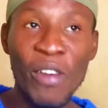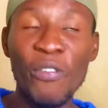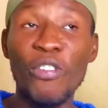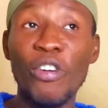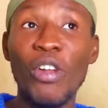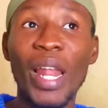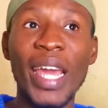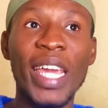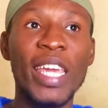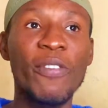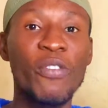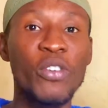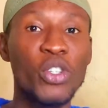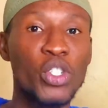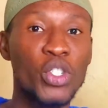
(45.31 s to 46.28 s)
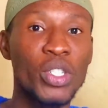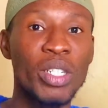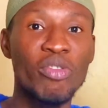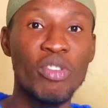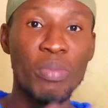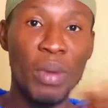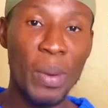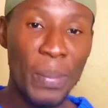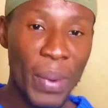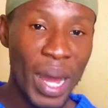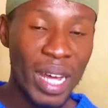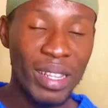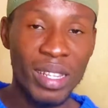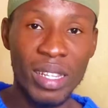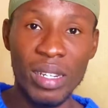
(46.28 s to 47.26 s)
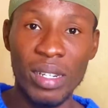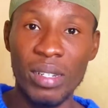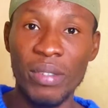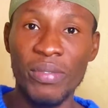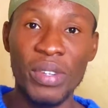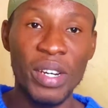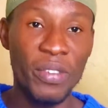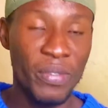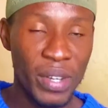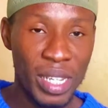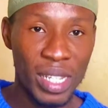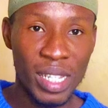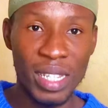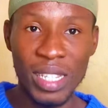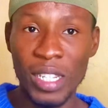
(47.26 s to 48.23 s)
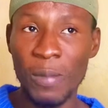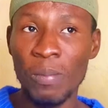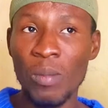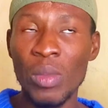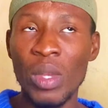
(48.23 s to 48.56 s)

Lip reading: So like if you should remember the very first season,